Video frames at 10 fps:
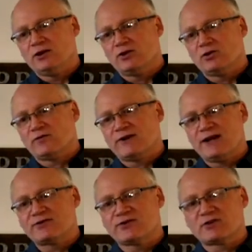You know,
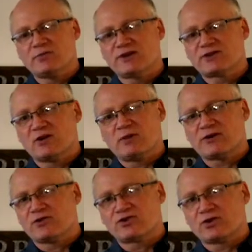evangelism isn't
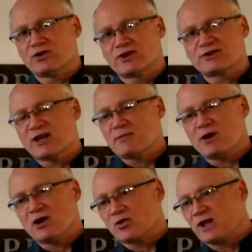about the church. It's not
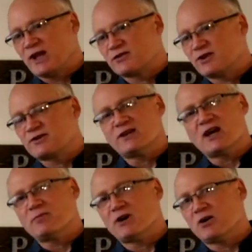about location. It's
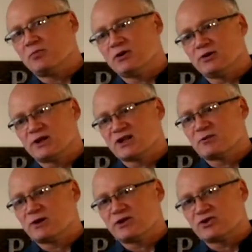not about a building.
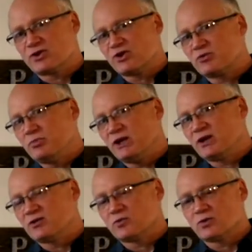It's about the church
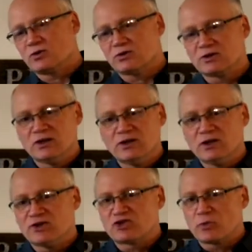being in the world.
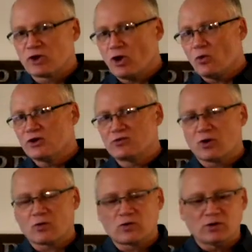And so we go
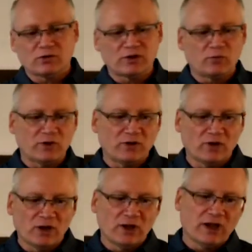into our world and we
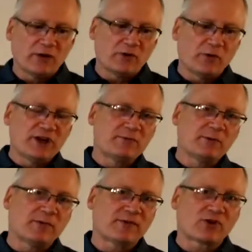and we reach
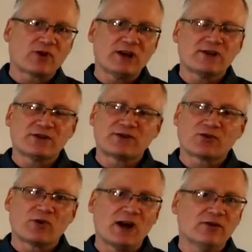people for Christ. It's
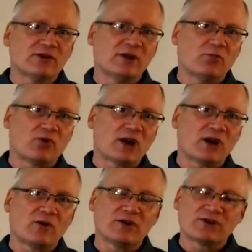grounded in
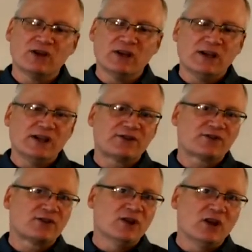prayer. It's
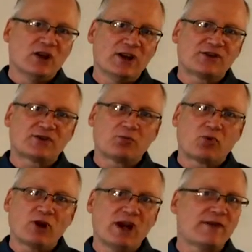it's it's
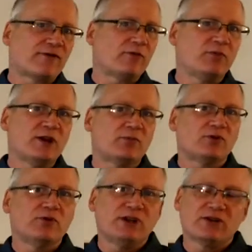praying for
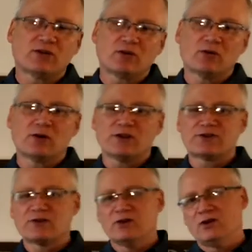people who need the Lord.
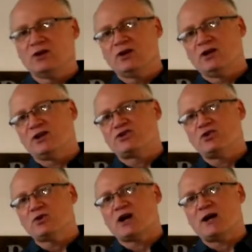It's it's
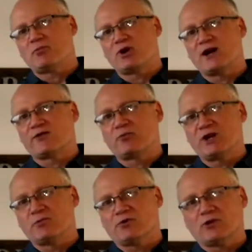you and I praying for
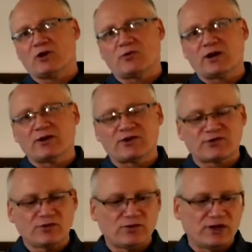people around
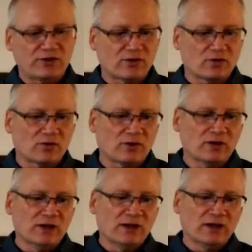us who need the Lord.